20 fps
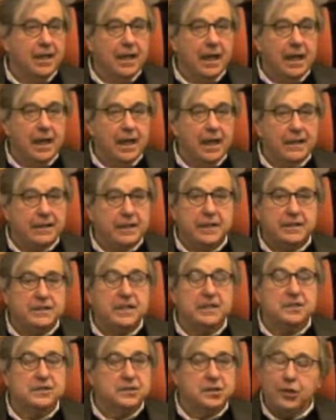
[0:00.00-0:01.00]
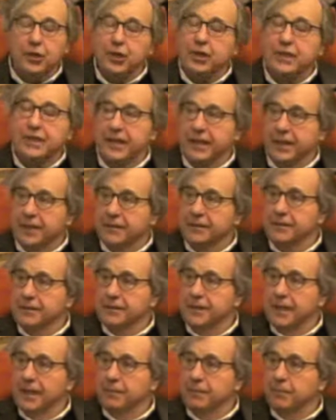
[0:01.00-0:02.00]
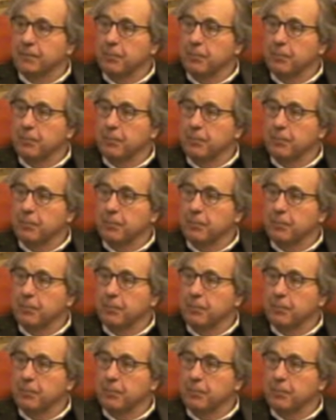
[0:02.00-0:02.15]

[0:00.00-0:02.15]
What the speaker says: And that's extraordinary. Yeah.